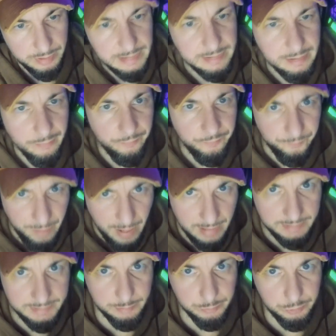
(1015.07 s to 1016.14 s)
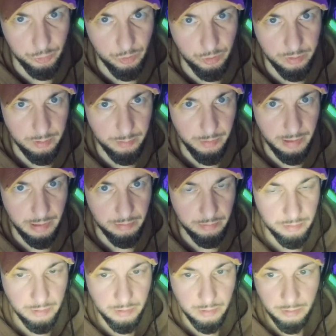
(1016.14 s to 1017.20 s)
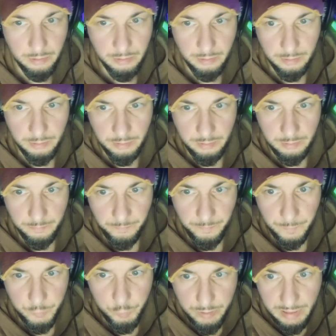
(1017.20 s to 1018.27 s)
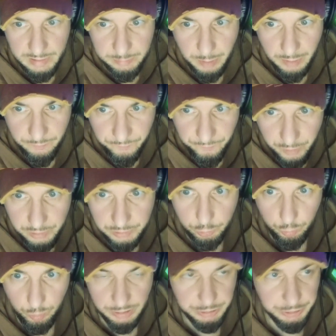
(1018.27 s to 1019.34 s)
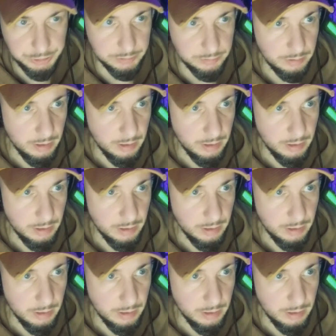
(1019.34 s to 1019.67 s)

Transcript: These are facts I'm talking about. So that's my first question.